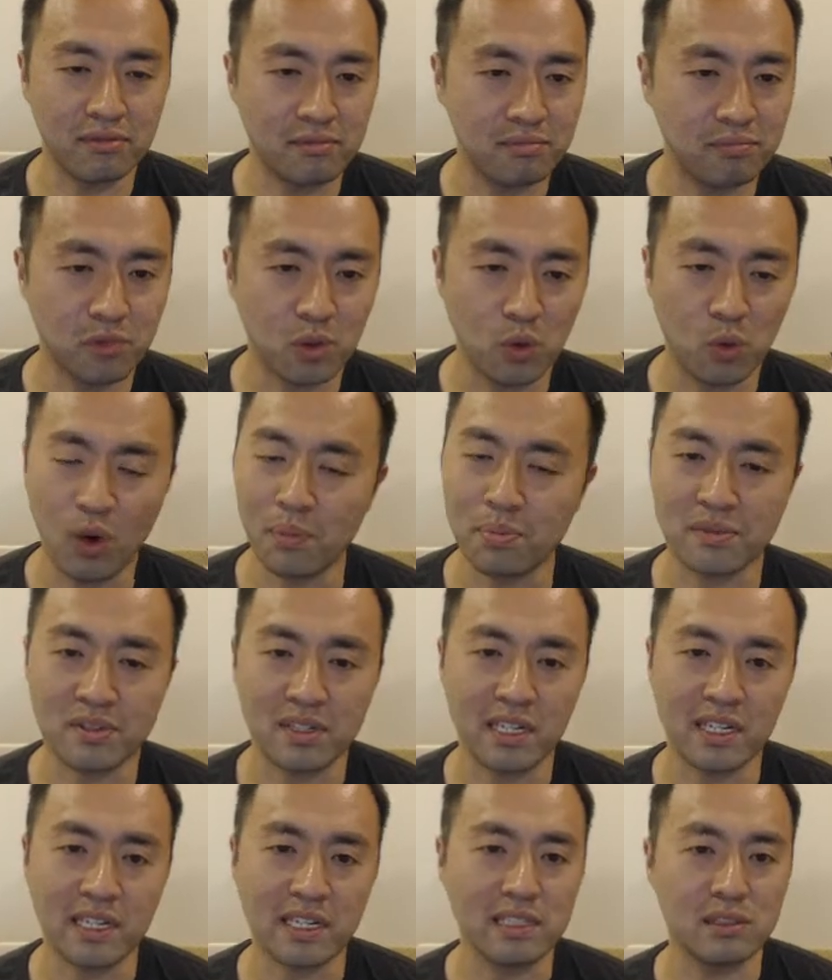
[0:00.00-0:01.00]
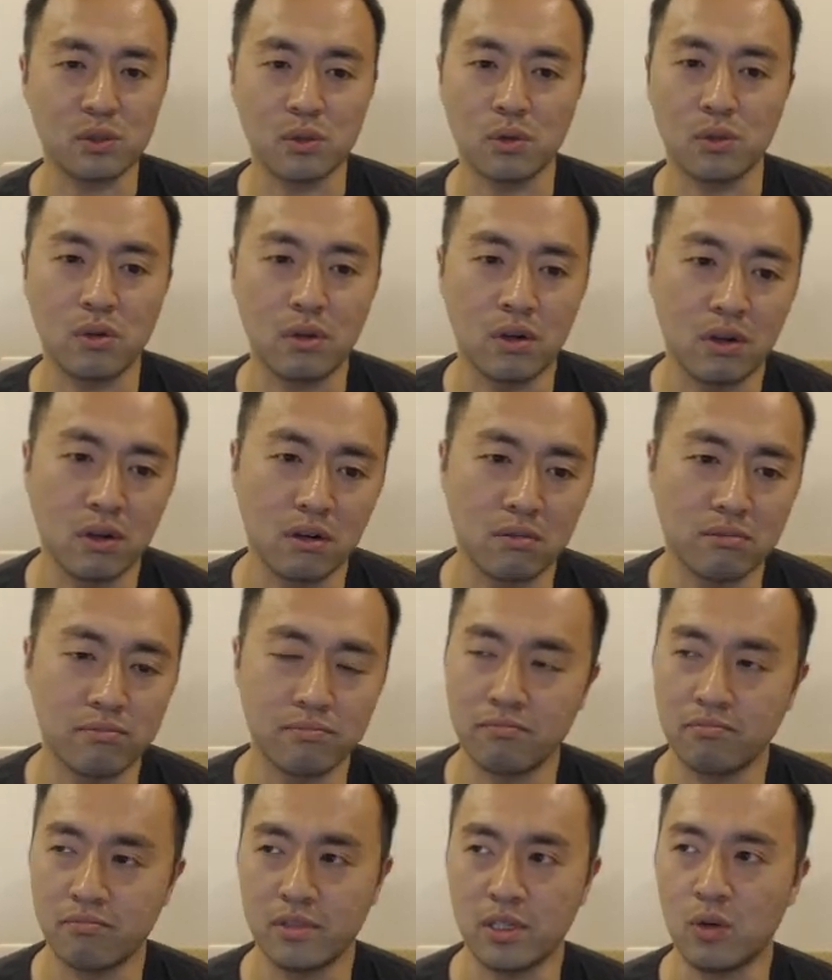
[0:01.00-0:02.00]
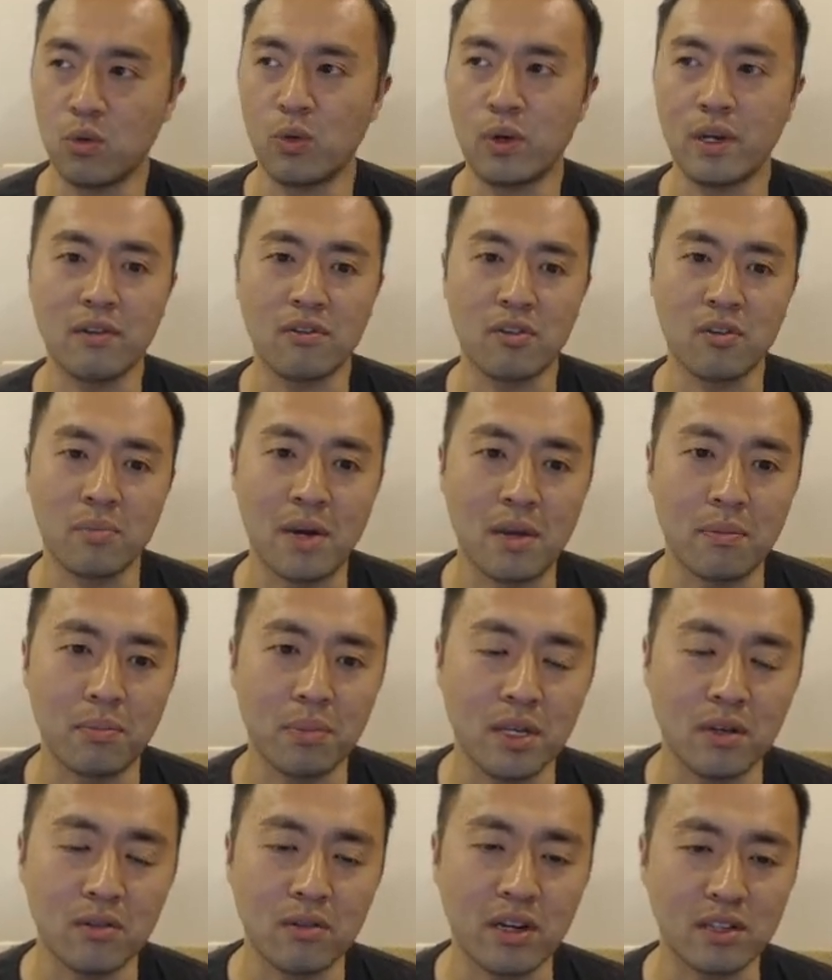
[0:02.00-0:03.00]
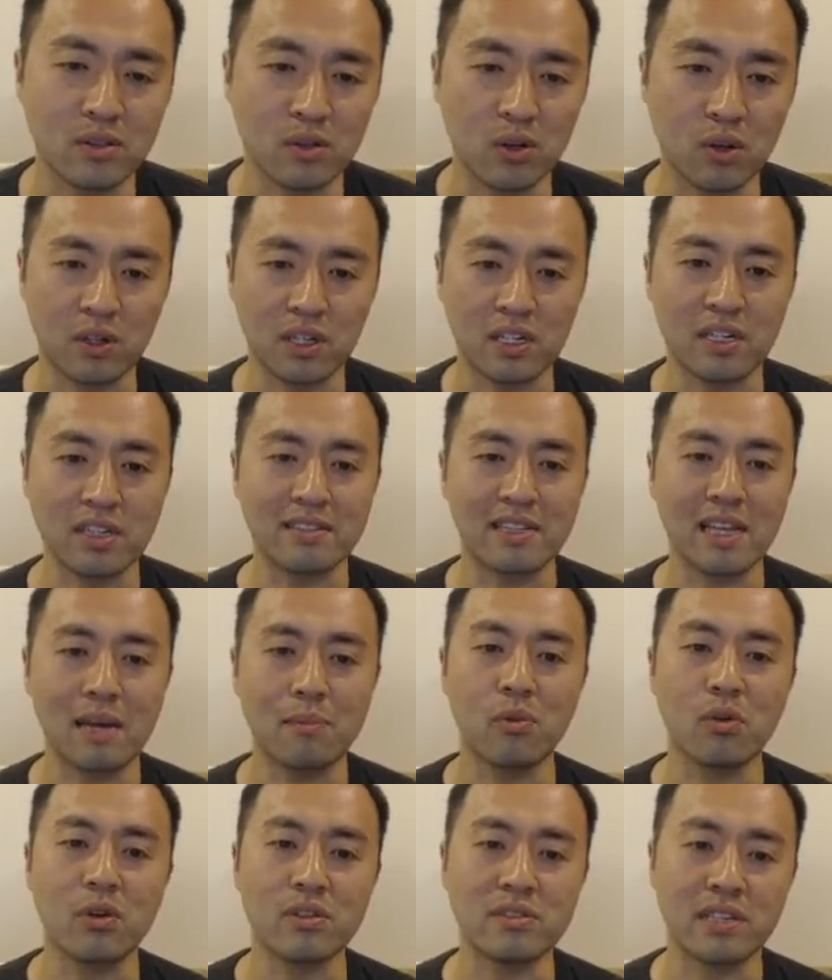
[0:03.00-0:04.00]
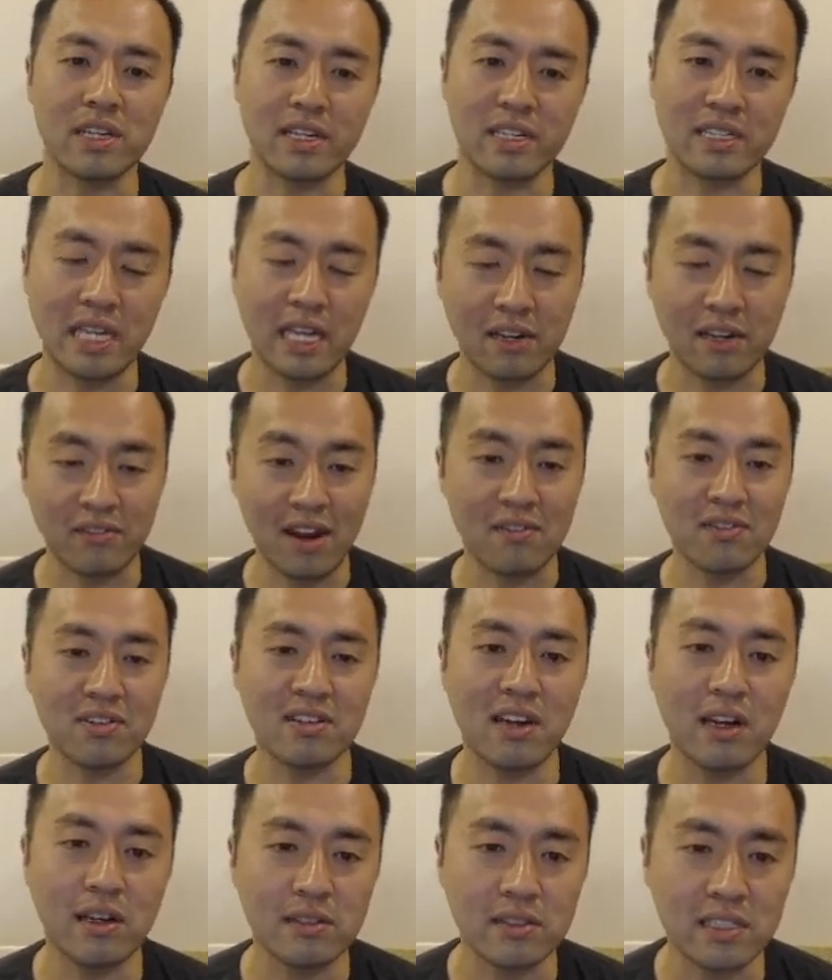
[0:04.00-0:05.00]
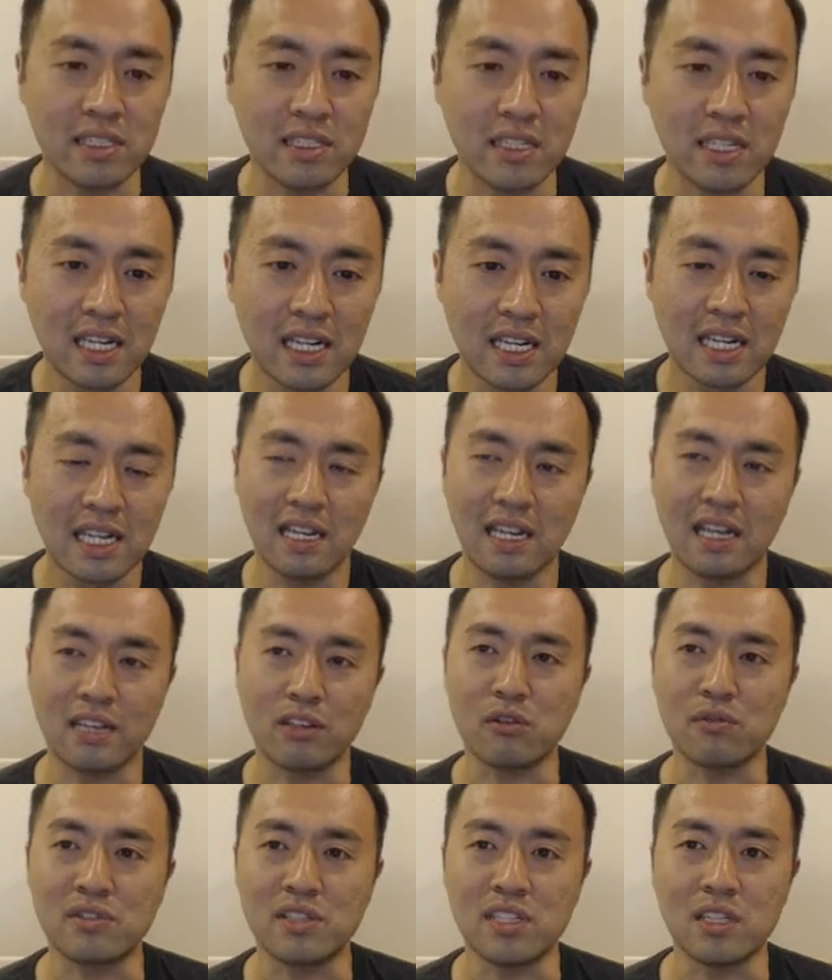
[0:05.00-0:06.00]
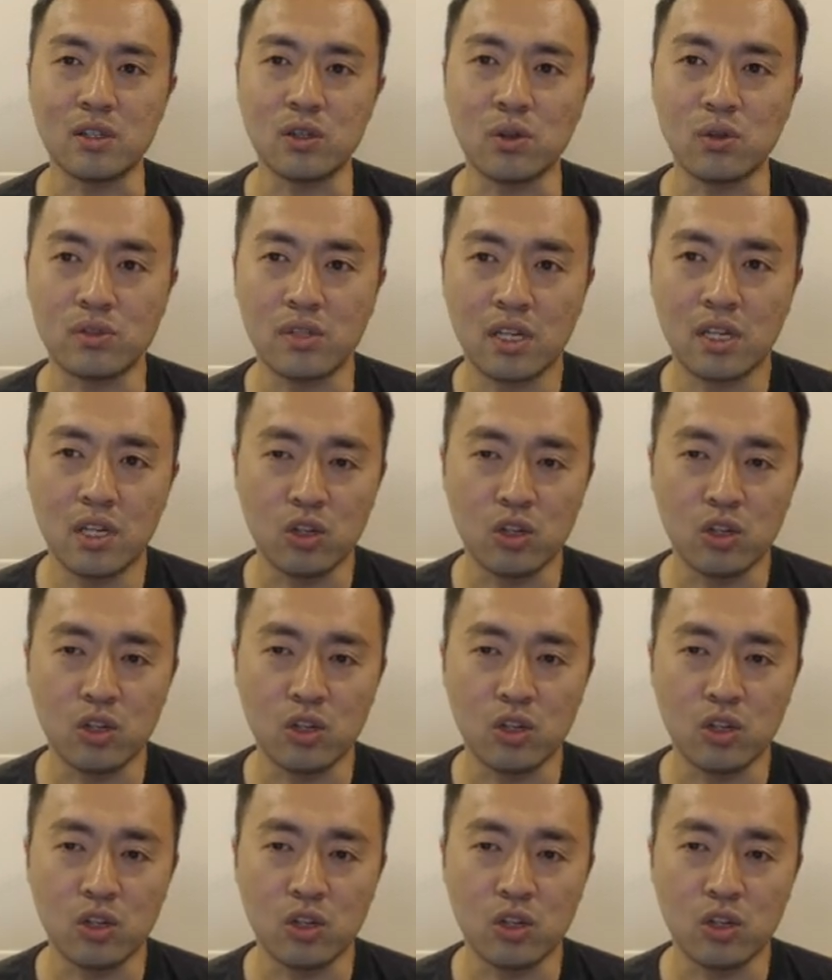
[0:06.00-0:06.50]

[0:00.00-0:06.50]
websites or whatever it might be, right? So a good example is like native advertising, like you've seen those.